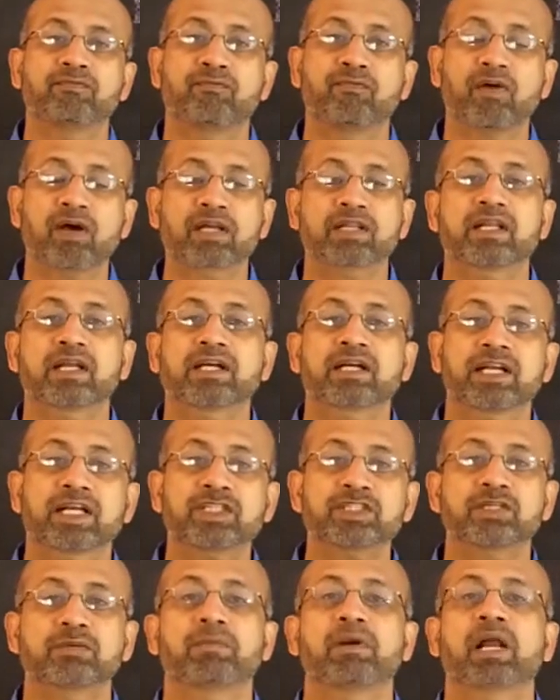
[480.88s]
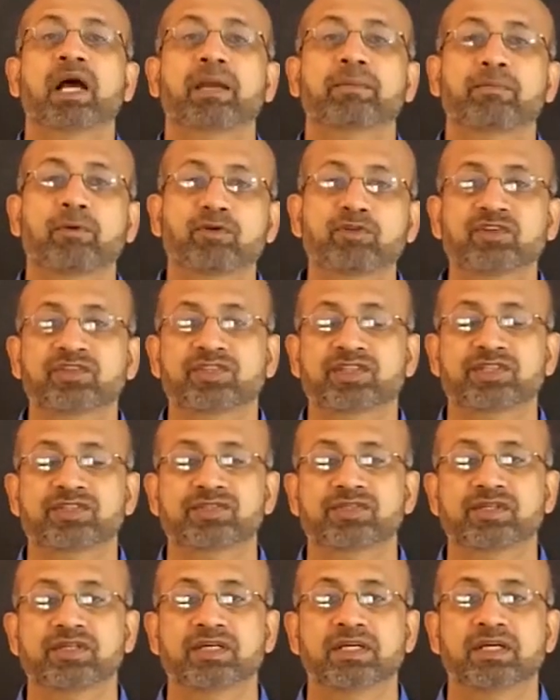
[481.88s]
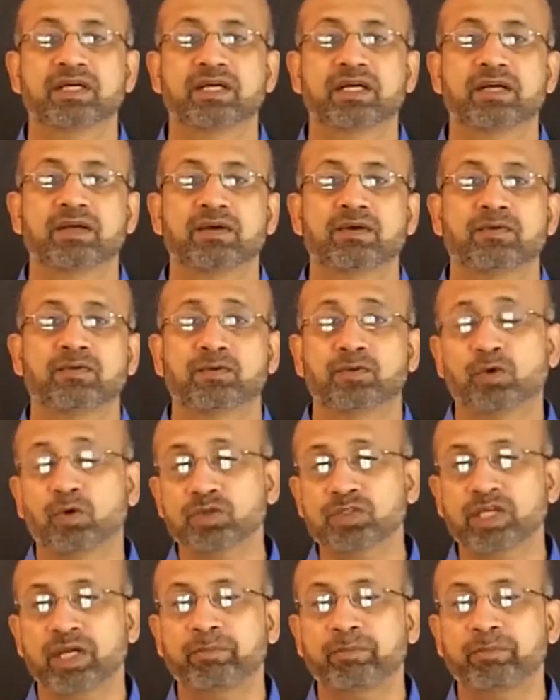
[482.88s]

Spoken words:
further testable hypothesis. Those